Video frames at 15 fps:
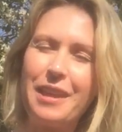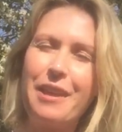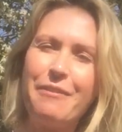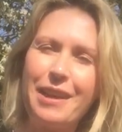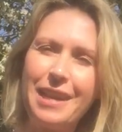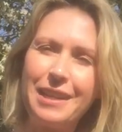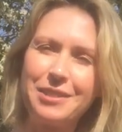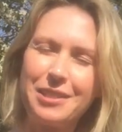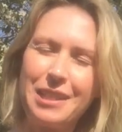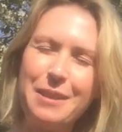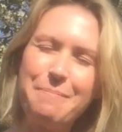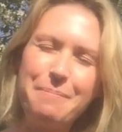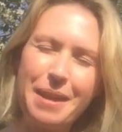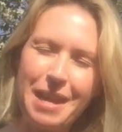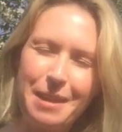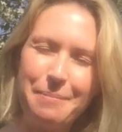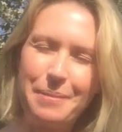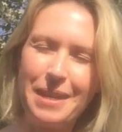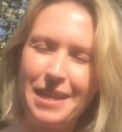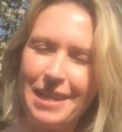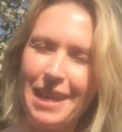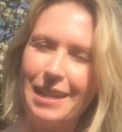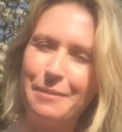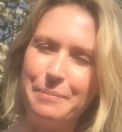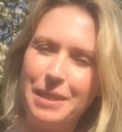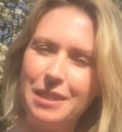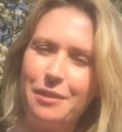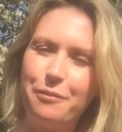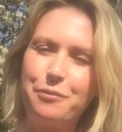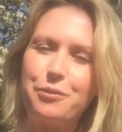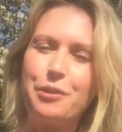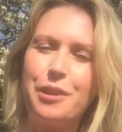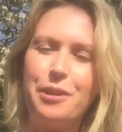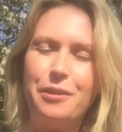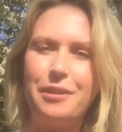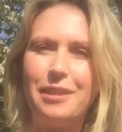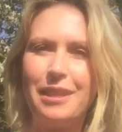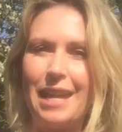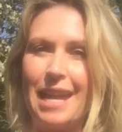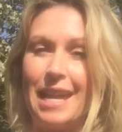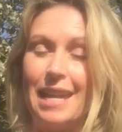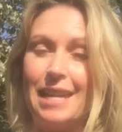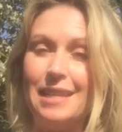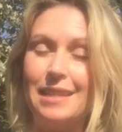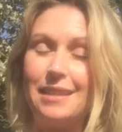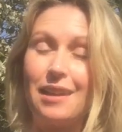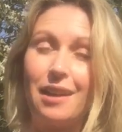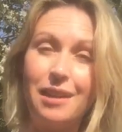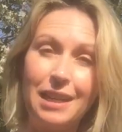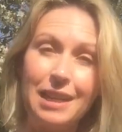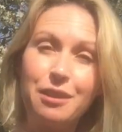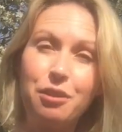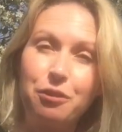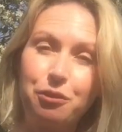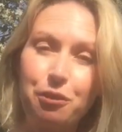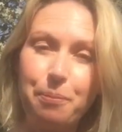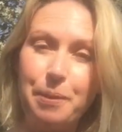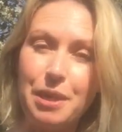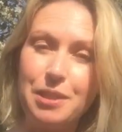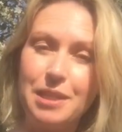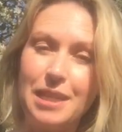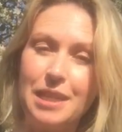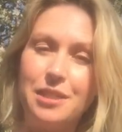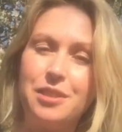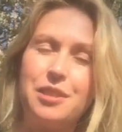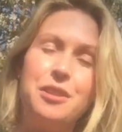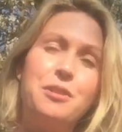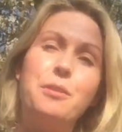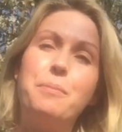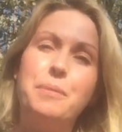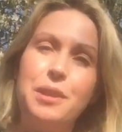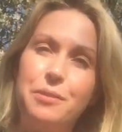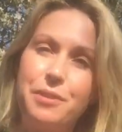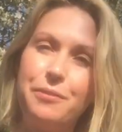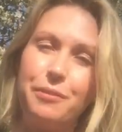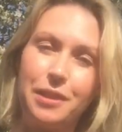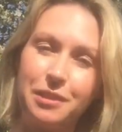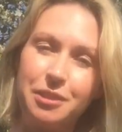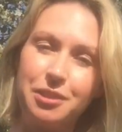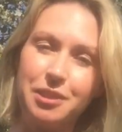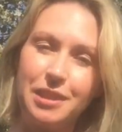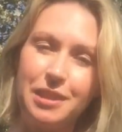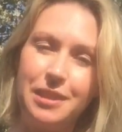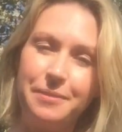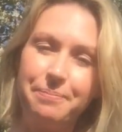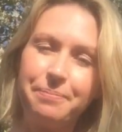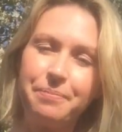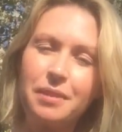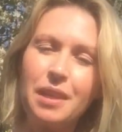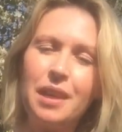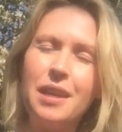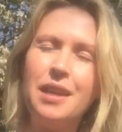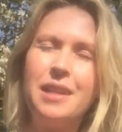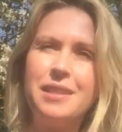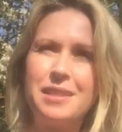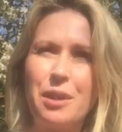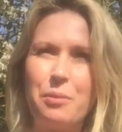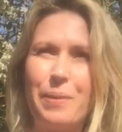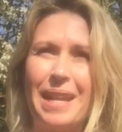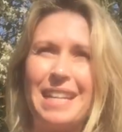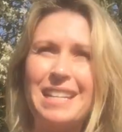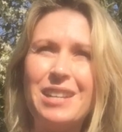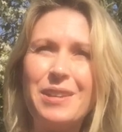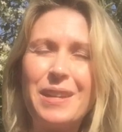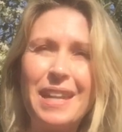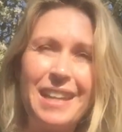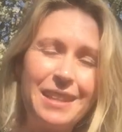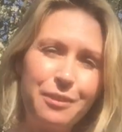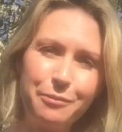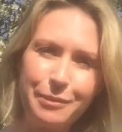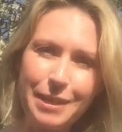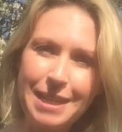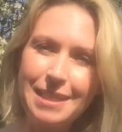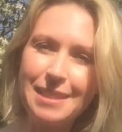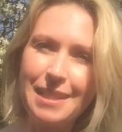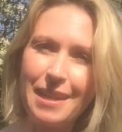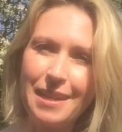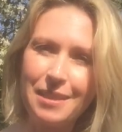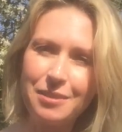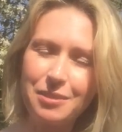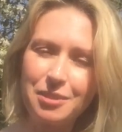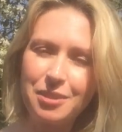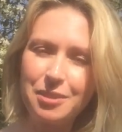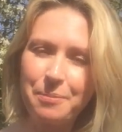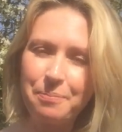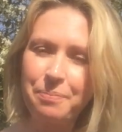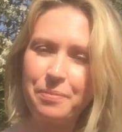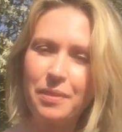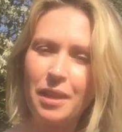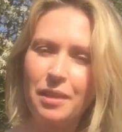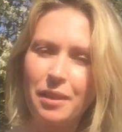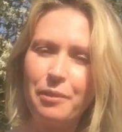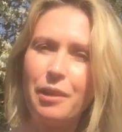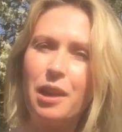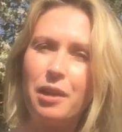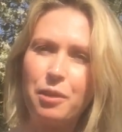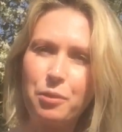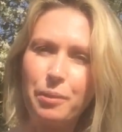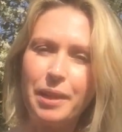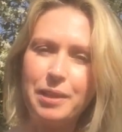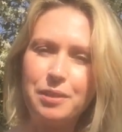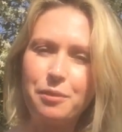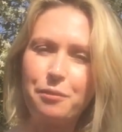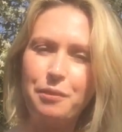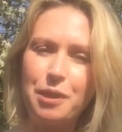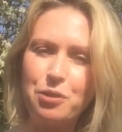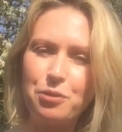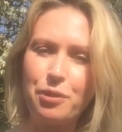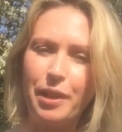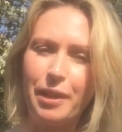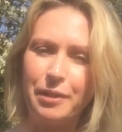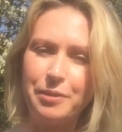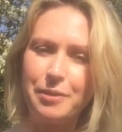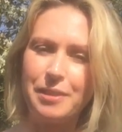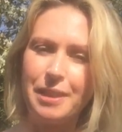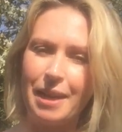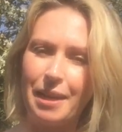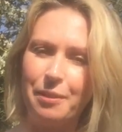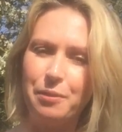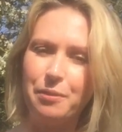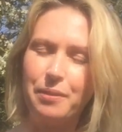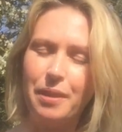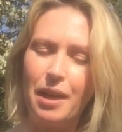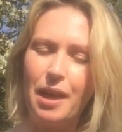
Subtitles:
there actually may be an element of truth in garlic contributing to immune function. So when looking at the research, there are quite a few trials now.